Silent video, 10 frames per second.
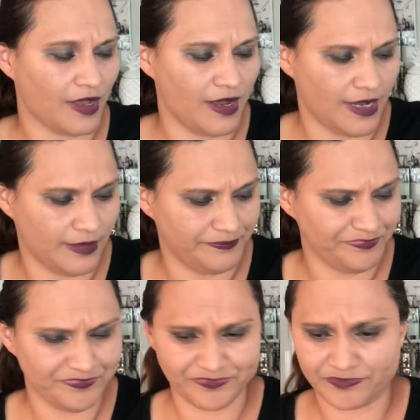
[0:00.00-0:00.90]

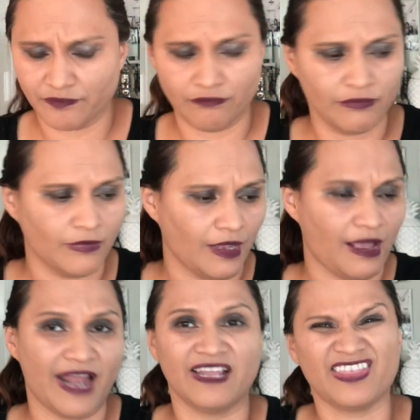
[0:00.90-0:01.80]
um,
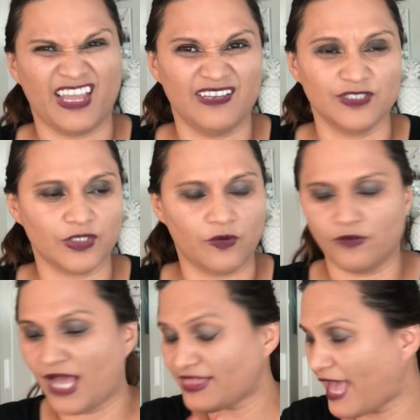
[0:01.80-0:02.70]
kind of thing. So
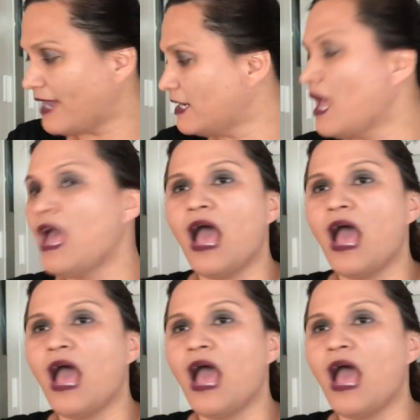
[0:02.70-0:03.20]
got that.